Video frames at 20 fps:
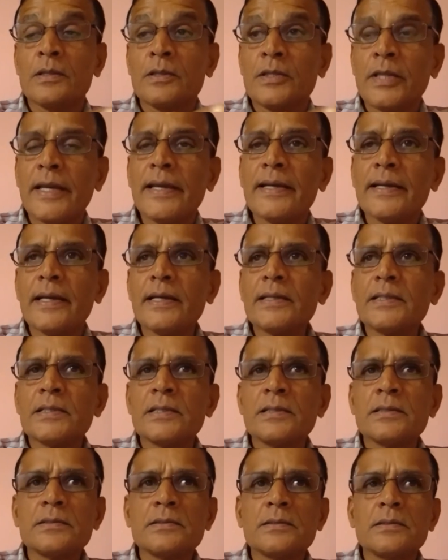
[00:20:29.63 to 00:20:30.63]
They get
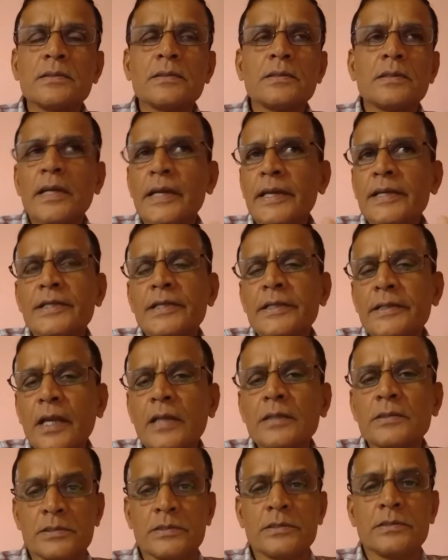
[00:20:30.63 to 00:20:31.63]
eighty
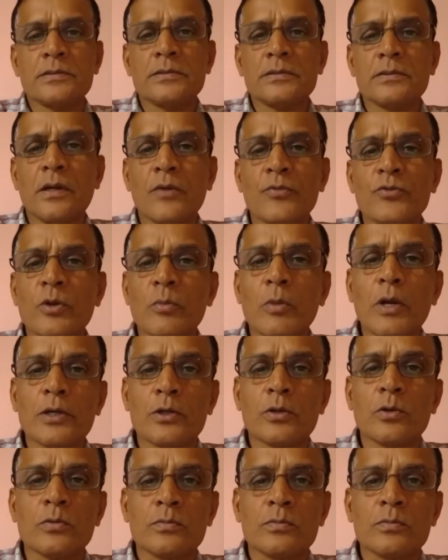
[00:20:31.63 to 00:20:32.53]
tons of tomato.